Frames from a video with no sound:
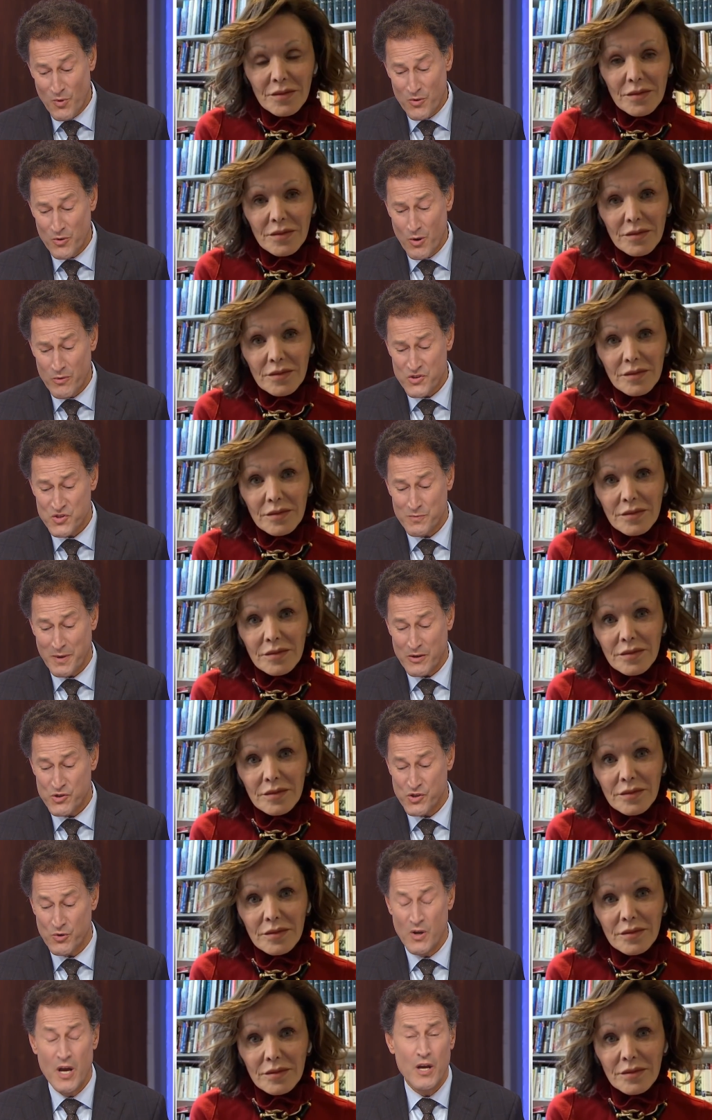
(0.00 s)
Speaker 1: won't know this
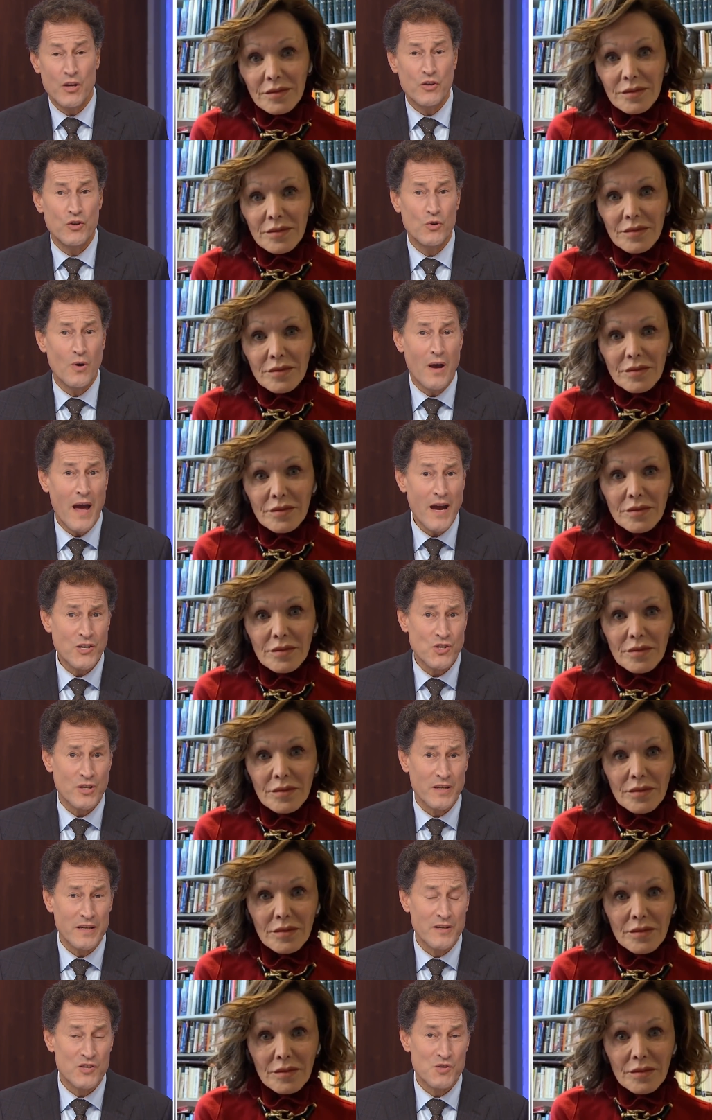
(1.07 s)
about you, you
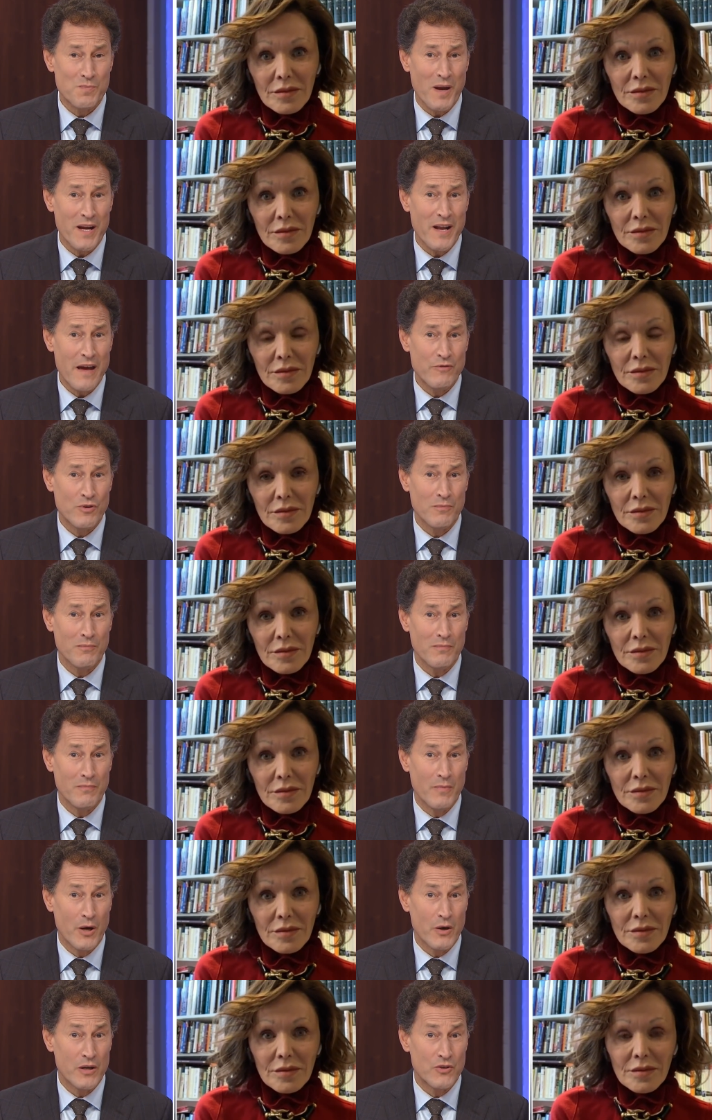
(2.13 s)
actually, despite having
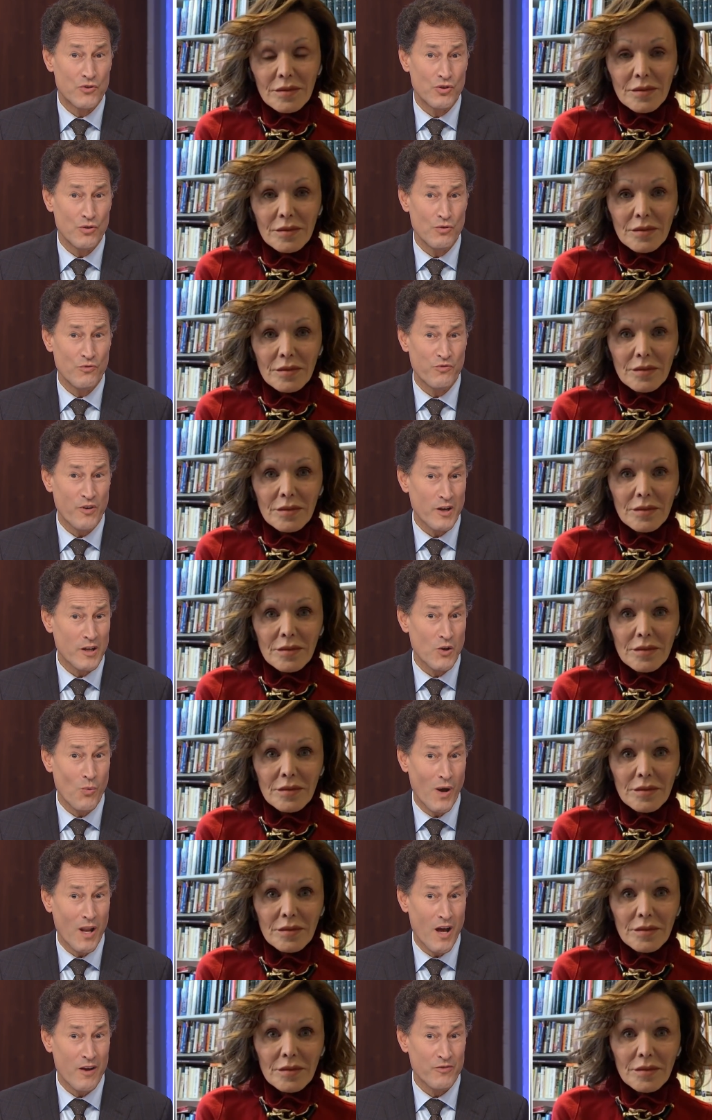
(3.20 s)
married two fairly
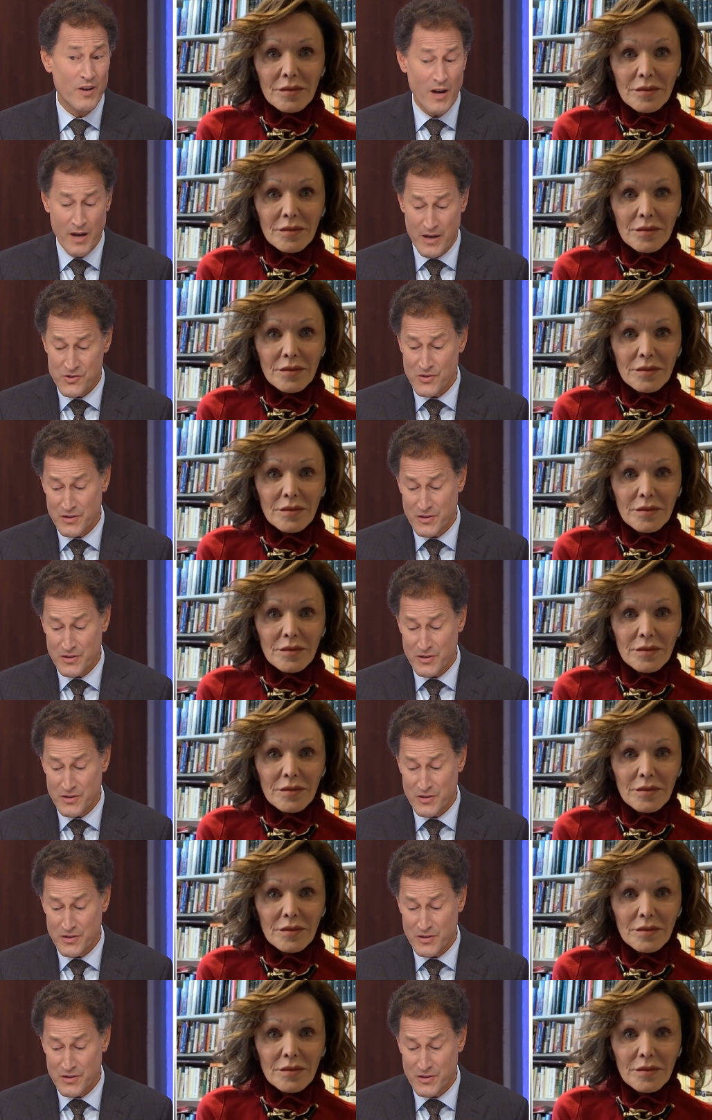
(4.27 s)
well-off guys,